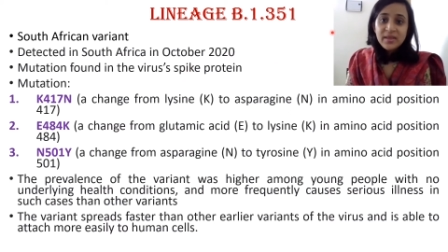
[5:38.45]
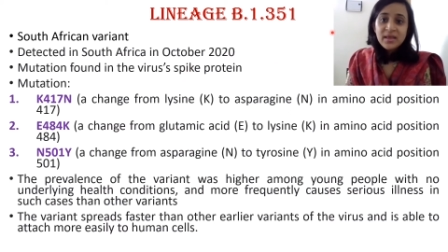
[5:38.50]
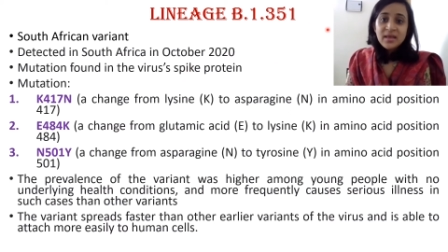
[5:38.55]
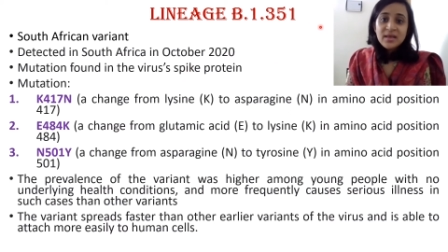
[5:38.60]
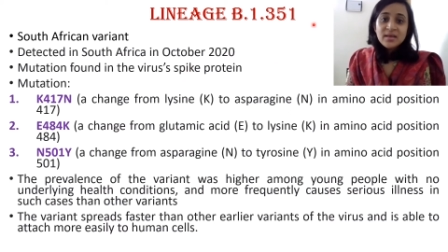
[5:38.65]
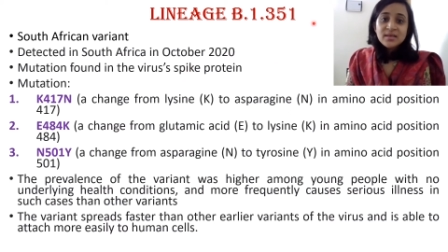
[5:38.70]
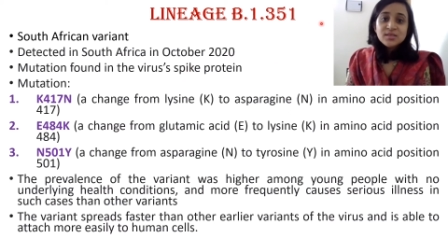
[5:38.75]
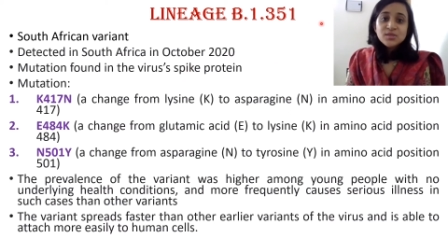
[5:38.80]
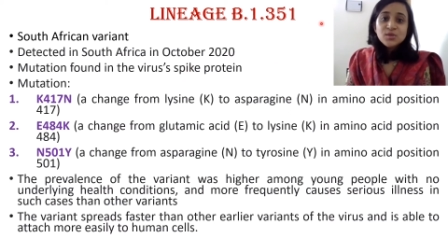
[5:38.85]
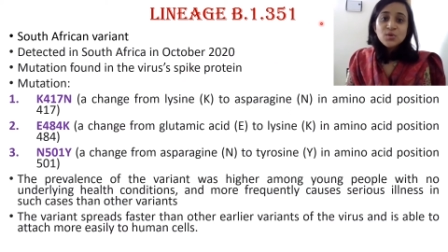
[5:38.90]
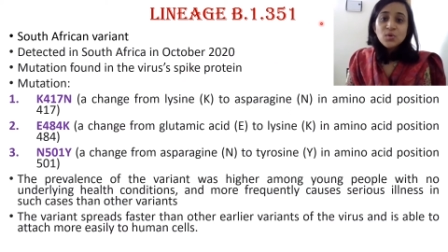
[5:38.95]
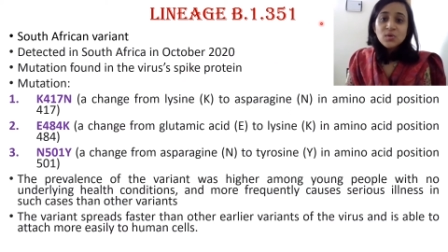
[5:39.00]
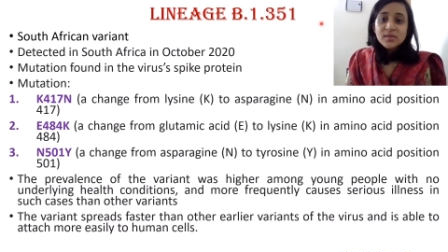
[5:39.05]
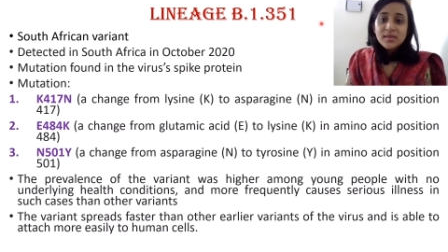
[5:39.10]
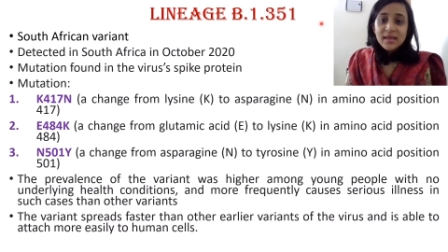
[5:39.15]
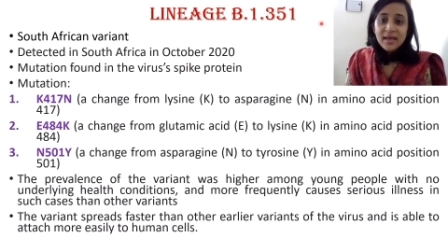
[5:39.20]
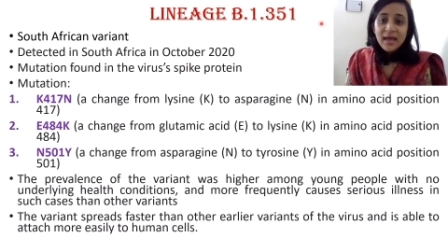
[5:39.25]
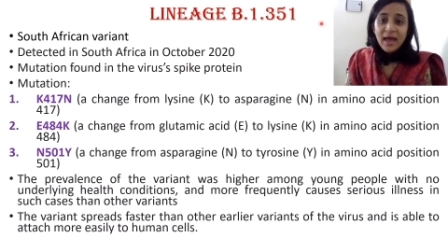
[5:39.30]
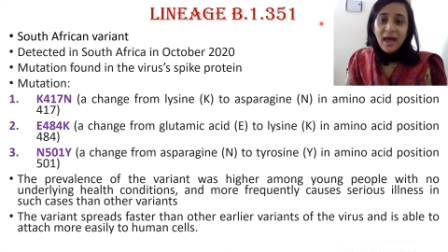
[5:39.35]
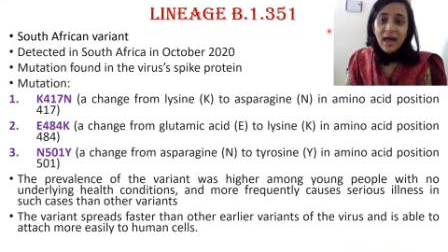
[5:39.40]
So they
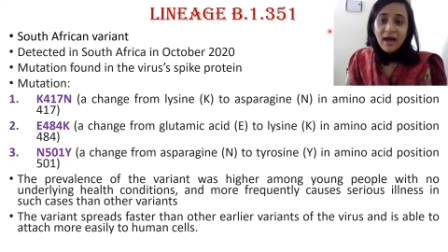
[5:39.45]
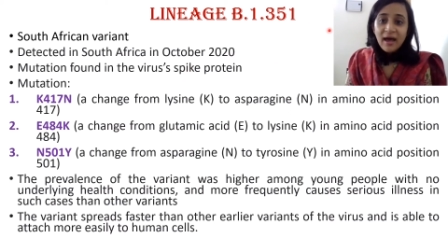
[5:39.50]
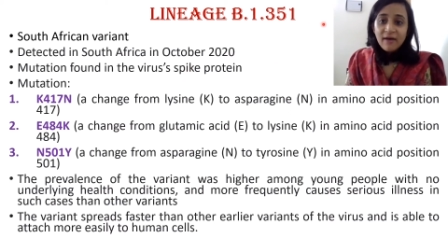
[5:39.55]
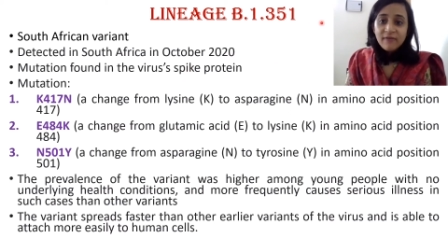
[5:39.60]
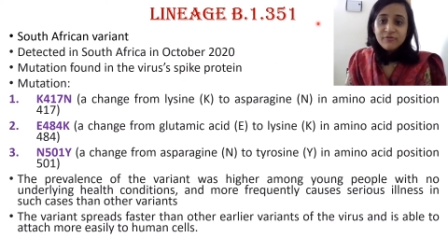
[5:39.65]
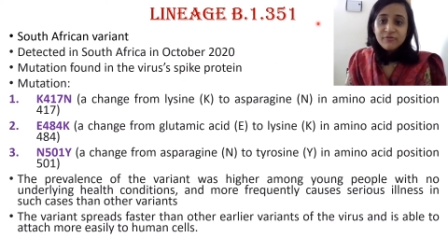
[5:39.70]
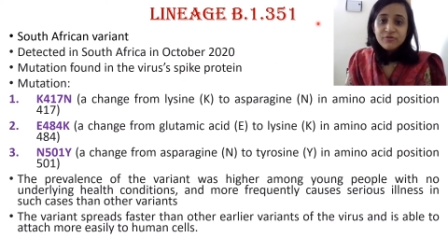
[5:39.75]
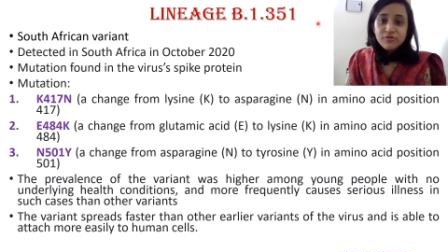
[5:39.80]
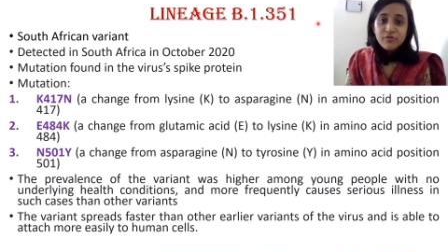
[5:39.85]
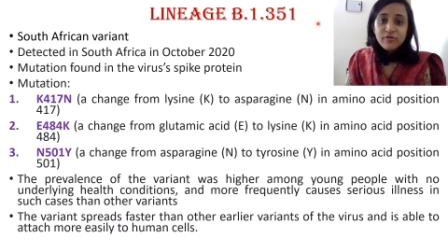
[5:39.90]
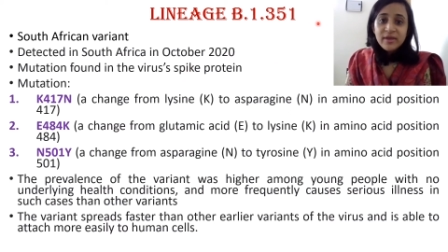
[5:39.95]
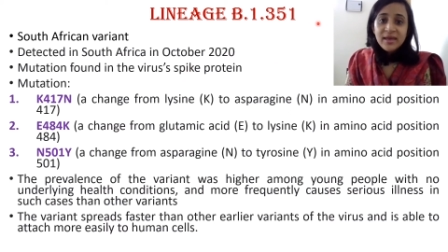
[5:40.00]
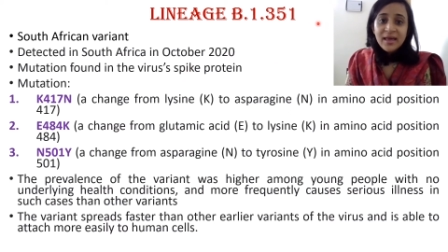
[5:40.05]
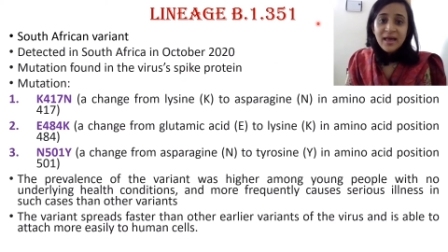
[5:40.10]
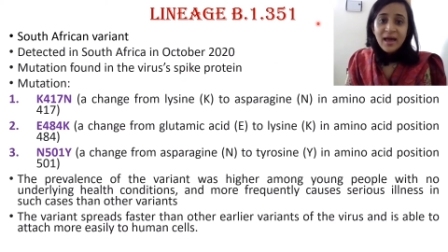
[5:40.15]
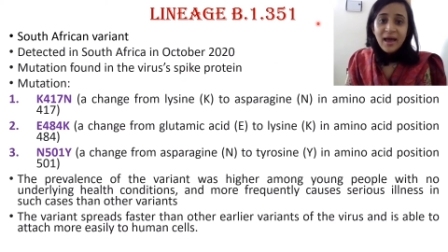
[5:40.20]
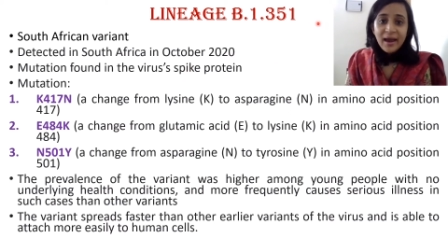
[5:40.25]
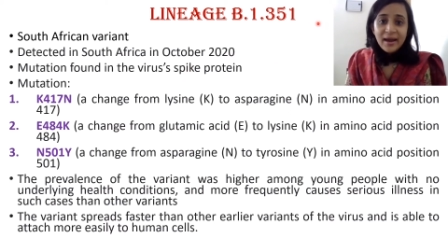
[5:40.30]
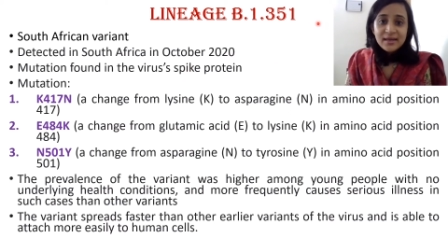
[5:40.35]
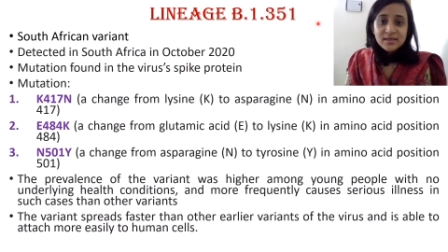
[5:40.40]
have three
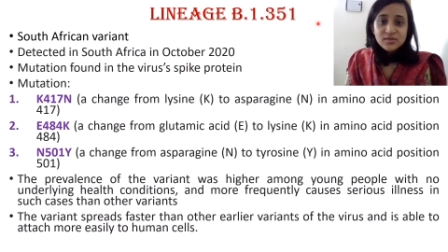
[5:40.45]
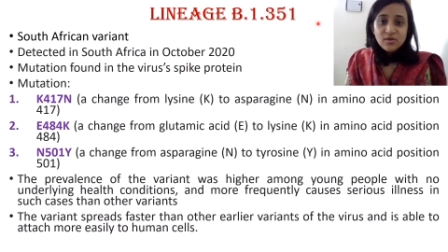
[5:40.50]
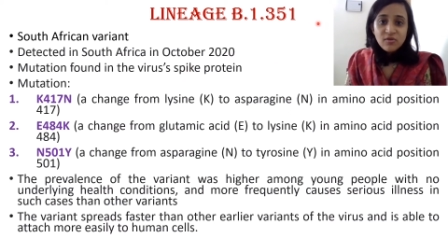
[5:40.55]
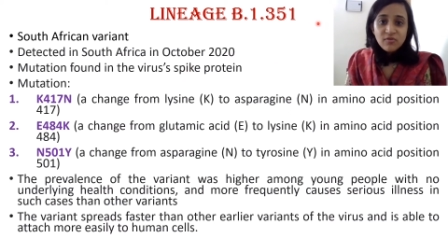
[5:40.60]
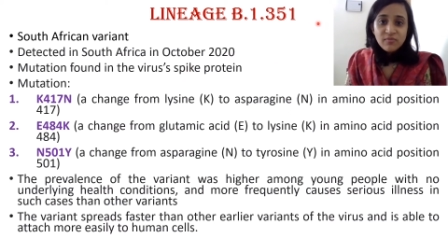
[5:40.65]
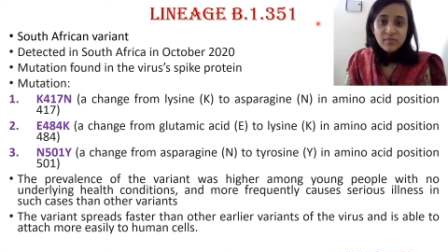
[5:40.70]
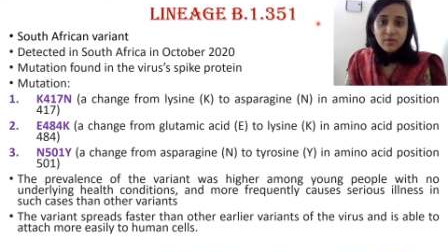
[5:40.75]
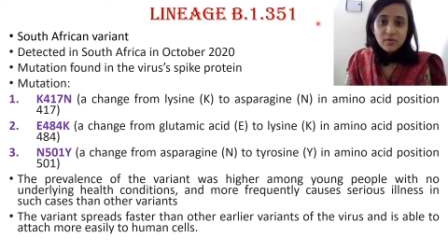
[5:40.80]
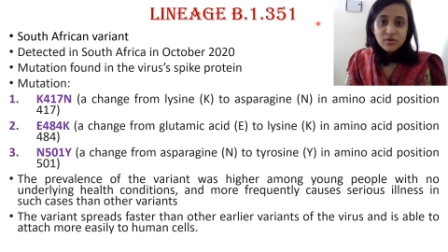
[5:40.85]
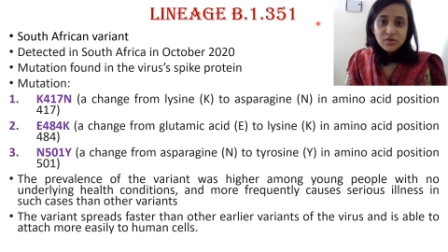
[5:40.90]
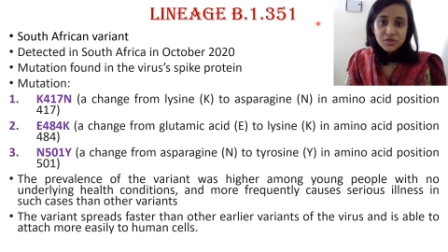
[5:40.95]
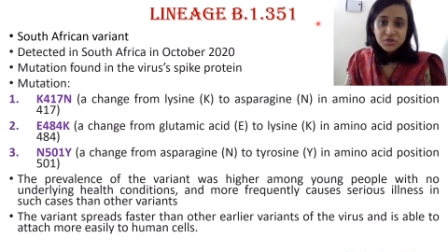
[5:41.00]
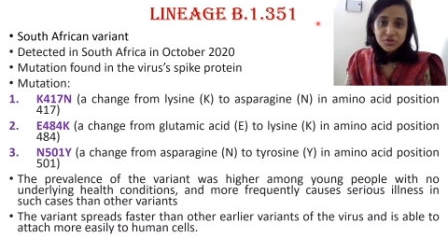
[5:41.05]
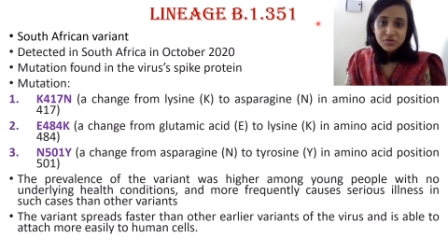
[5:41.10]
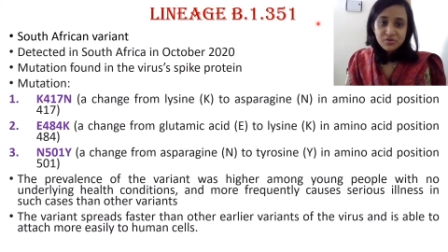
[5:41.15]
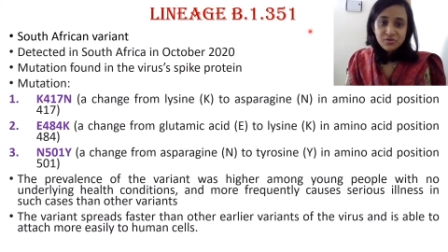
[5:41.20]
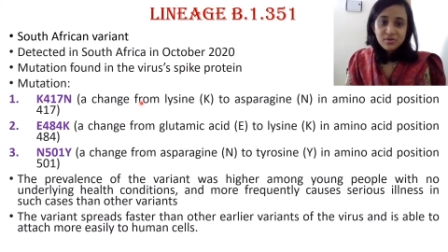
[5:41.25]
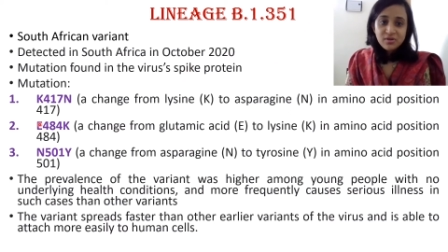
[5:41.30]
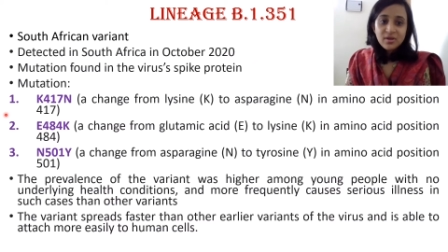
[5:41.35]
kinds of mutation.